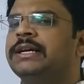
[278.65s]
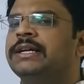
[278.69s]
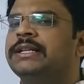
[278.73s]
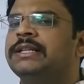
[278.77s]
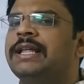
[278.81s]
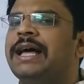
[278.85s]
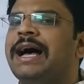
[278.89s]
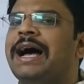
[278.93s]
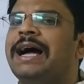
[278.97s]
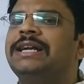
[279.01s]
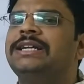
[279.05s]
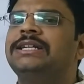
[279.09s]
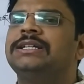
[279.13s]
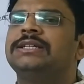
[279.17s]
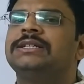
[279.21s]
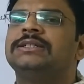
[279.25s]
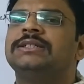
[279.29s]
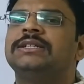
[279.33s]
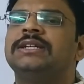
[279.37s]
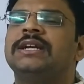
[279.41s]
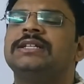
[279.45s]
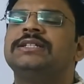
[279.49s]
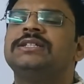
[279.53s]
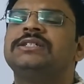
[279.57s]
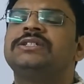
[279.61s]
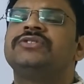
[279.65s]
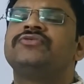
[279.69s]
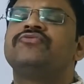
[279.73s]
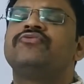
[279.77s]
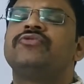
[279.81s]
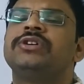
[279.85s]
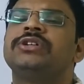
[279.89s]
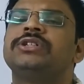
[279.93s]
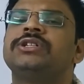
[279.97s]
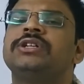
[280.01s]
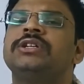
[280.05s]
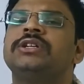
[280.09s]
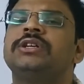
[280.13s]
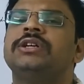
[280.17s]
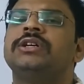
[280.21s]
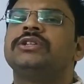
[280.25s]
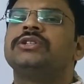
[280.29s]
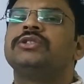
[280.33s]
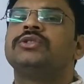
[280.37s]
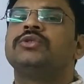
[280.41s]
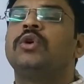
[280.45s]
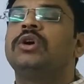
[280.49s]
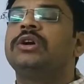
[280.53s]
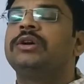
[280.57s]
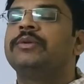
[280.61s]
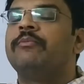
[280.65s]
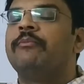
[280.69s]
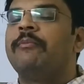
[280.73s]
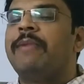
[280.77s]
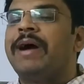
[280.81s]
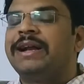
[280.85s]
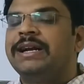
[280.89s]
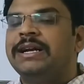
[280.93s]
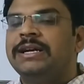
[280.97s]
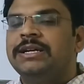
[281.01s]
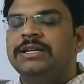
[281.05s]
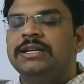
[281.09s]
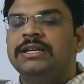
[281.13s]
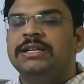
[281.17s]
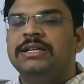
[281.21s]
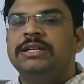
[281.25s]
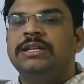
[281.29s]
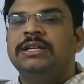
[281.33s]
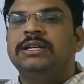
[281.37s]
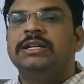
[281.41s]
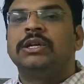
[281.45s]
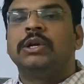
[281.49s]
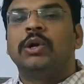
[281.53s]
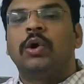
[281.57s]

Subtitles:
that registration is not mandatory,